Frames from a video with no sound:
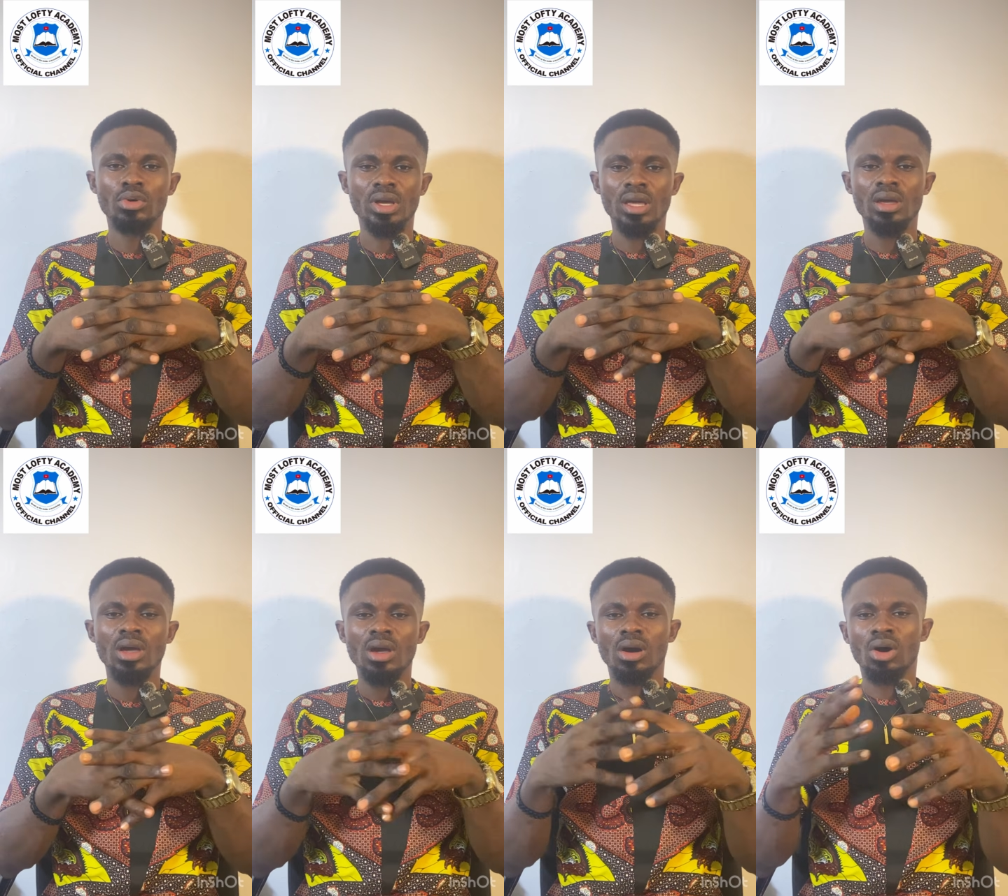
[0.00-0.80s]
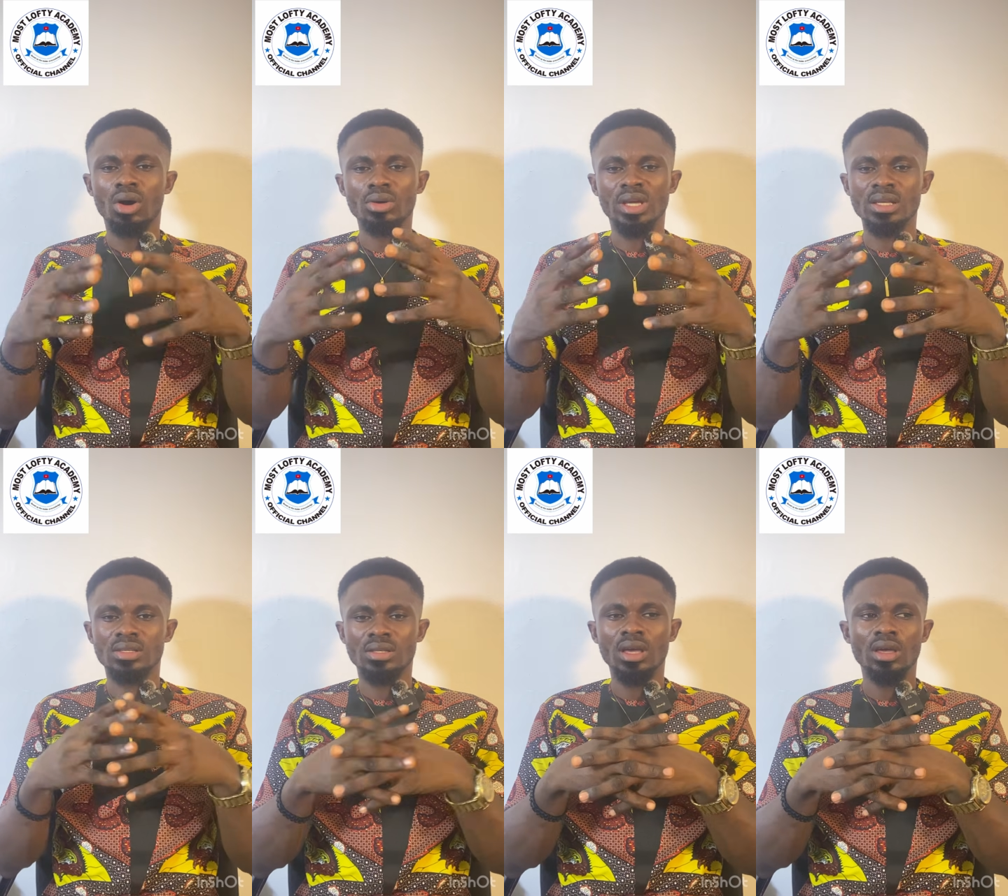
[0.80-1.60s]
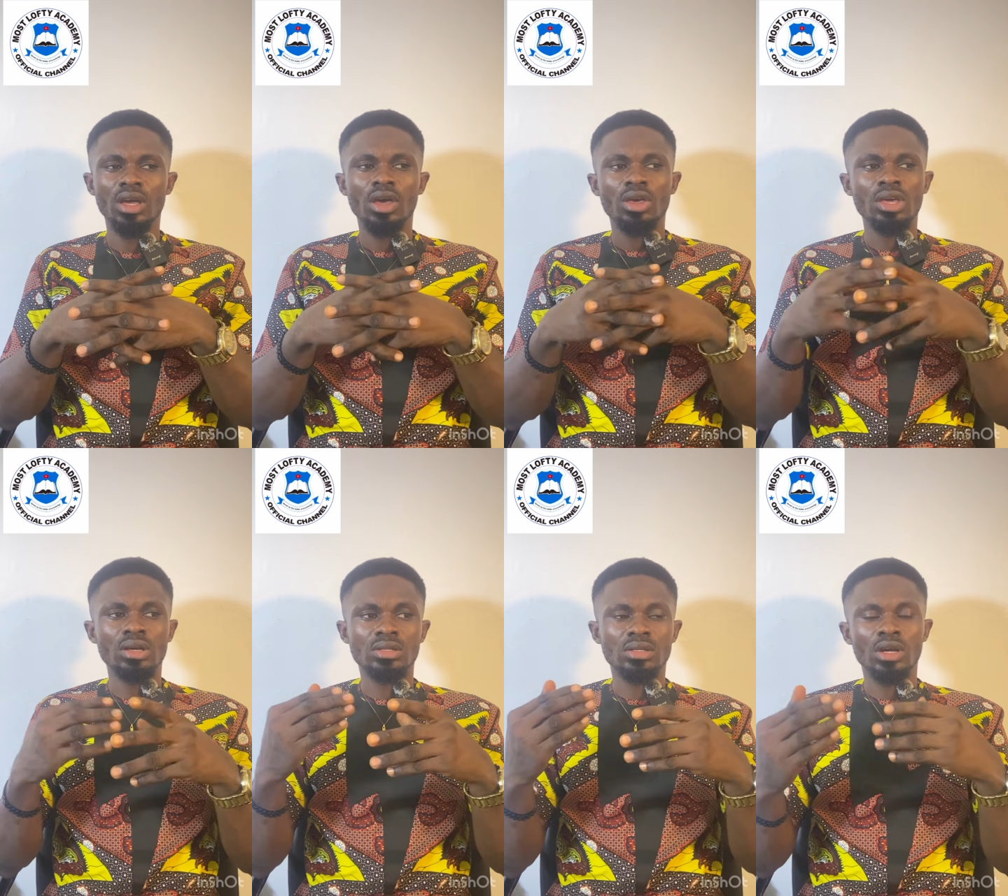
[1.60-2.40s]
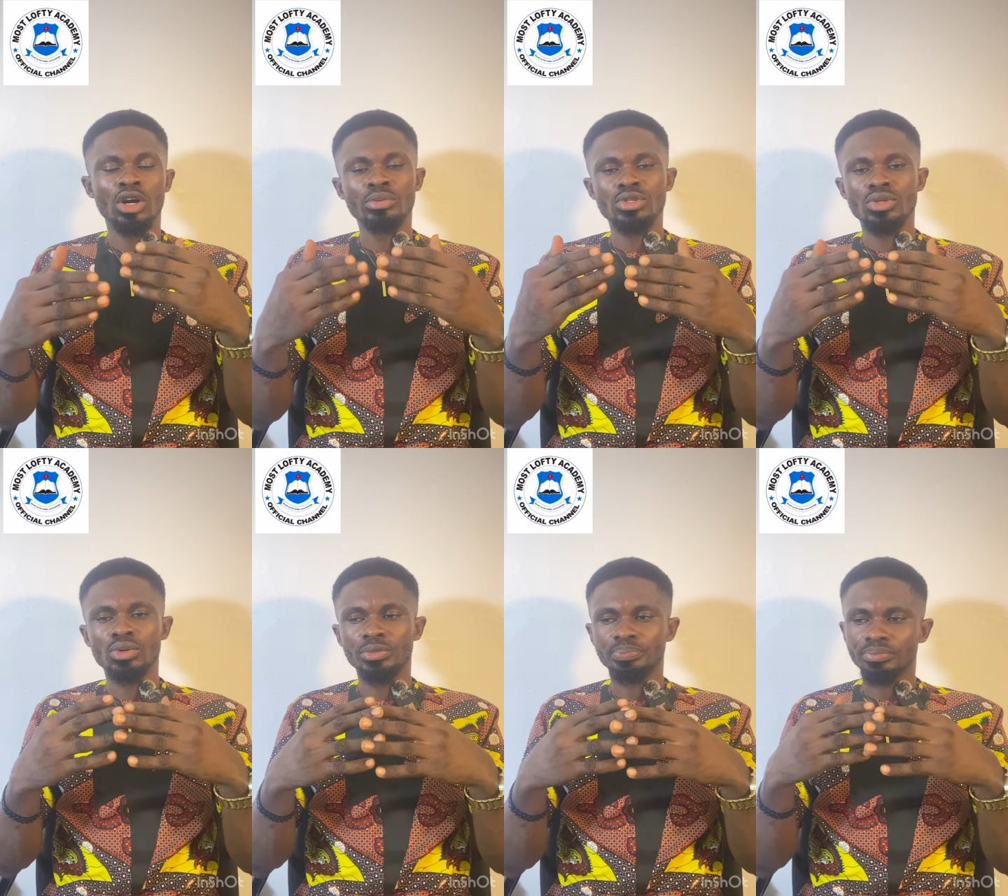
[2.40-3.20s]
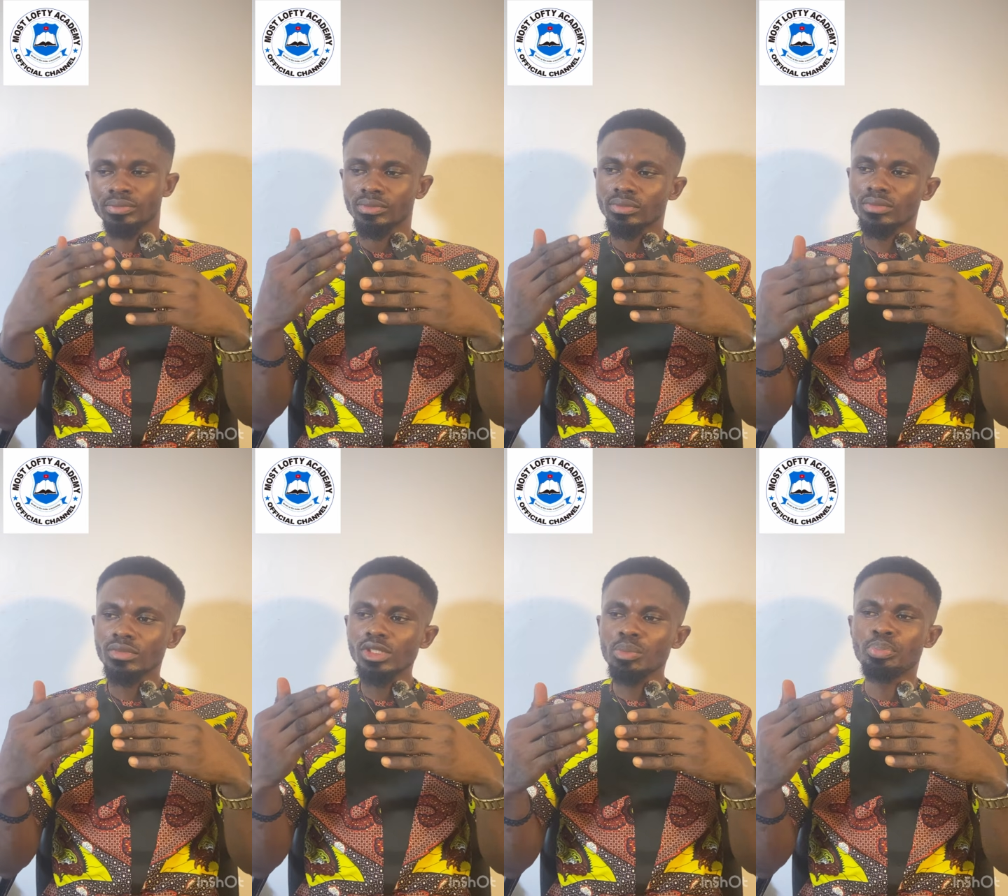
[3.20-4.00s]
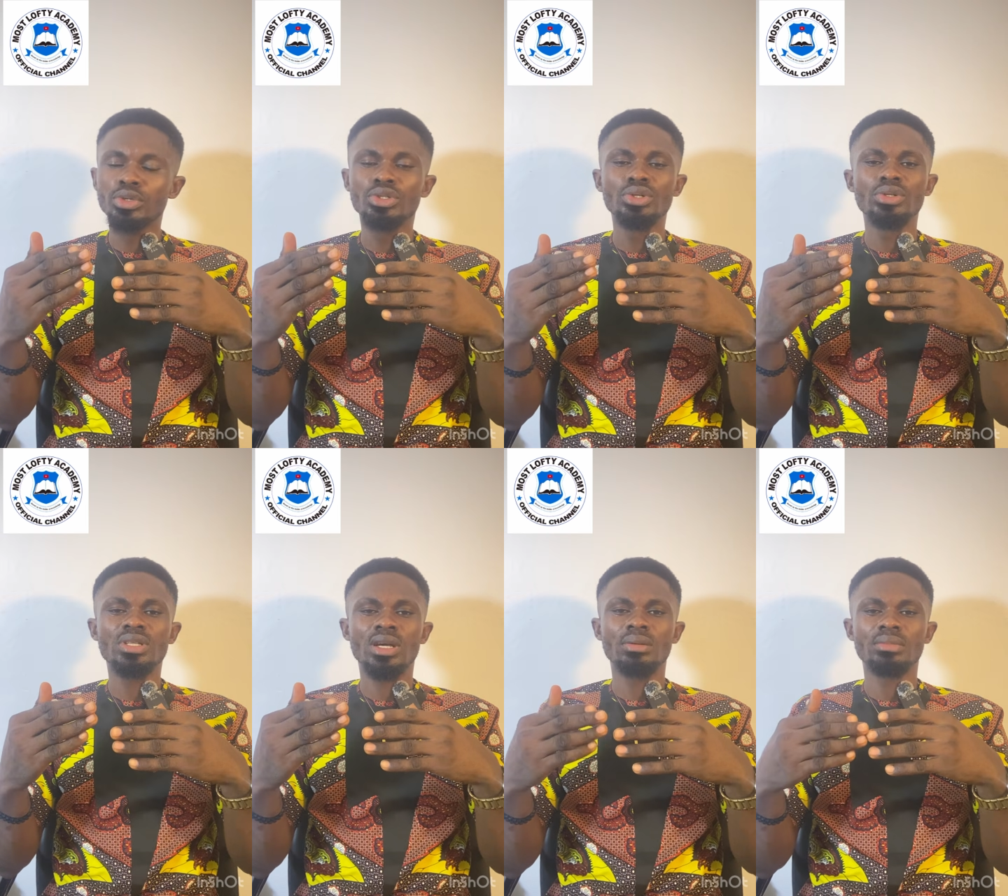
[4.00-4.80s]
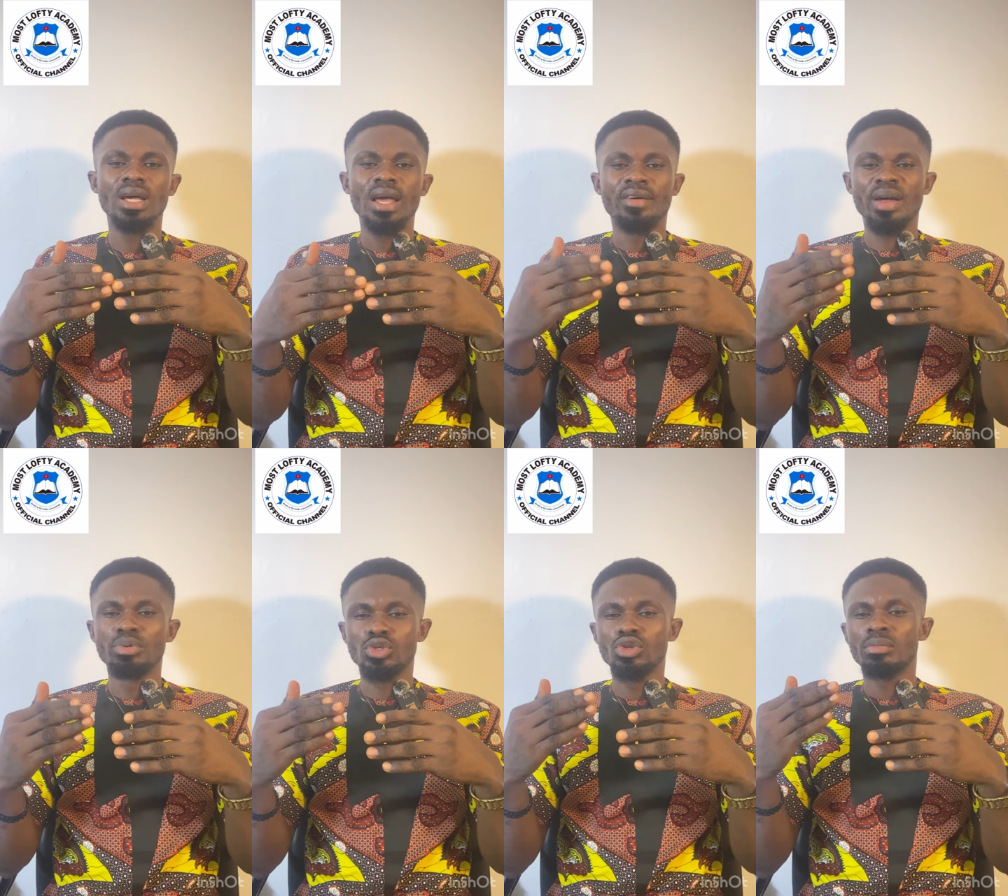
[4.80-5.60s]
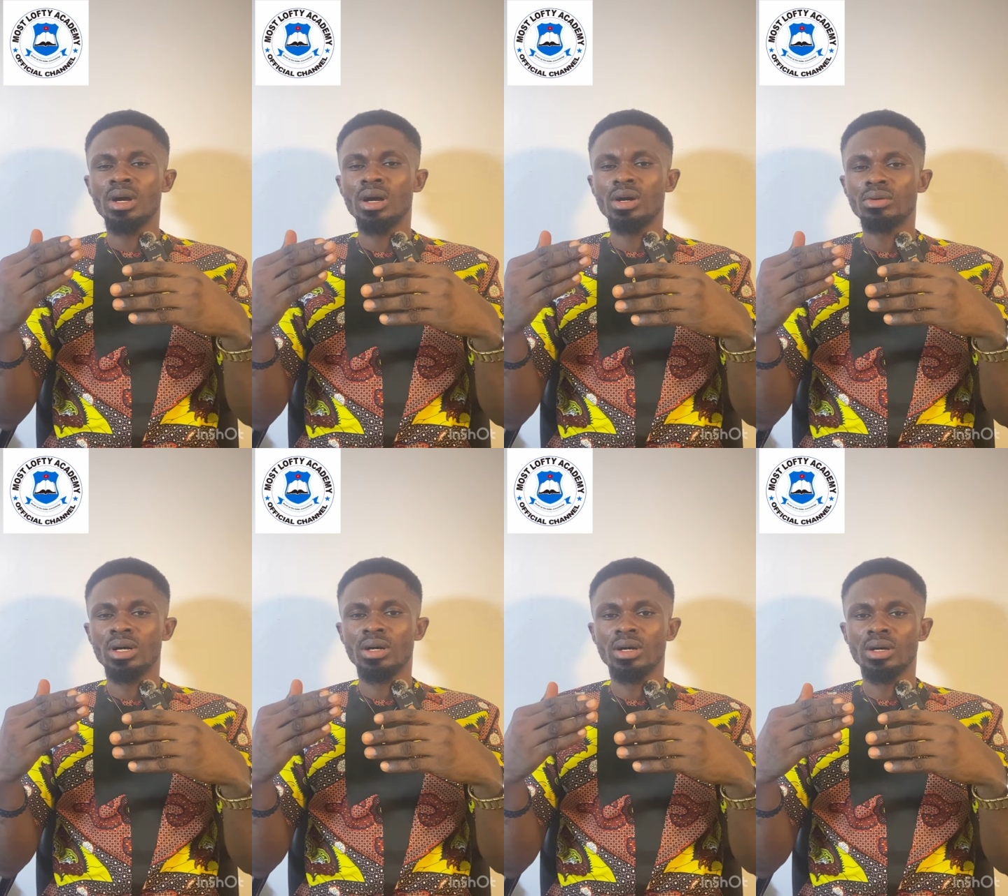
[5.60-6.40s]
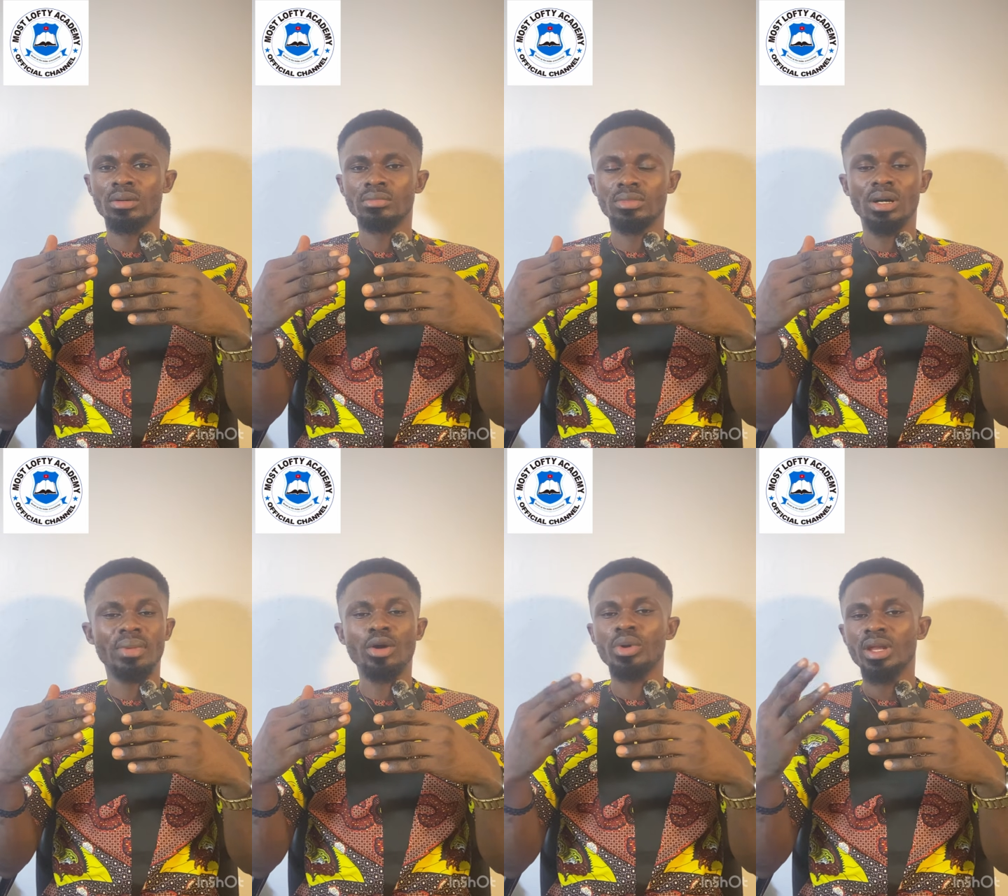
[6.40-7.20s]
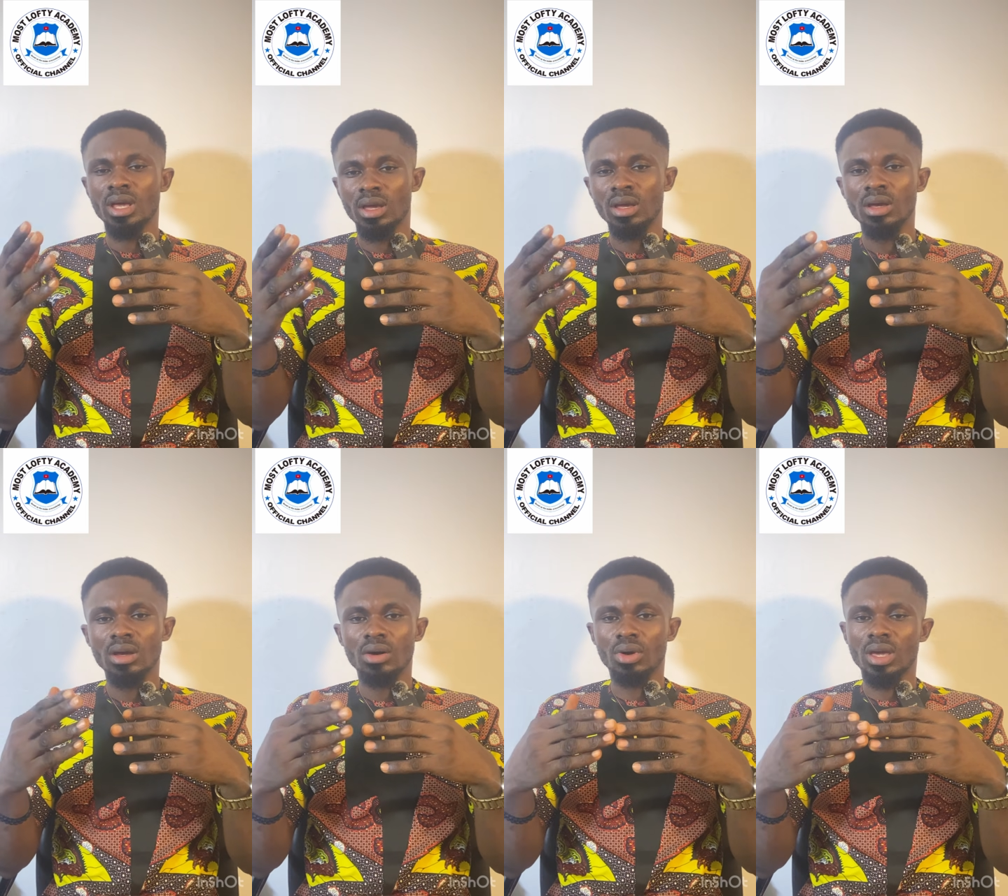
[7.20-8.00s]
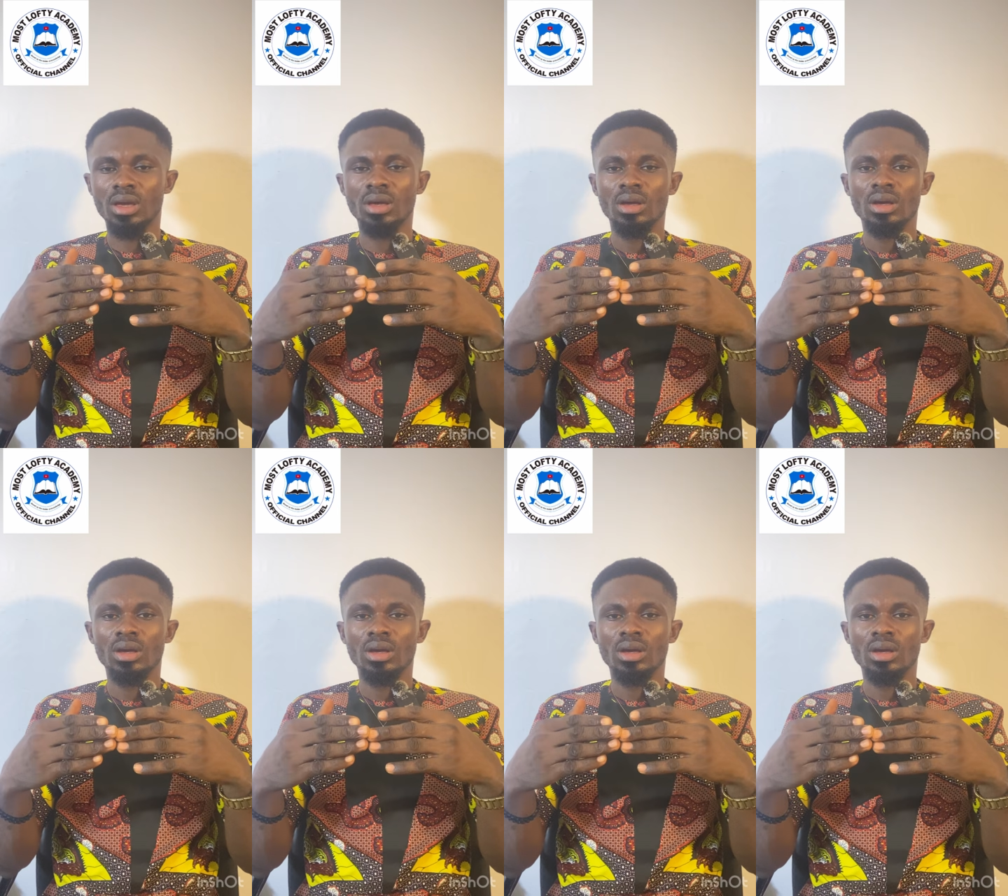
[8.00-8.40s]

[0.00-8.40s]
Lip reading: Okay, or you can say it helps to produce ribosomal RNA. Okay,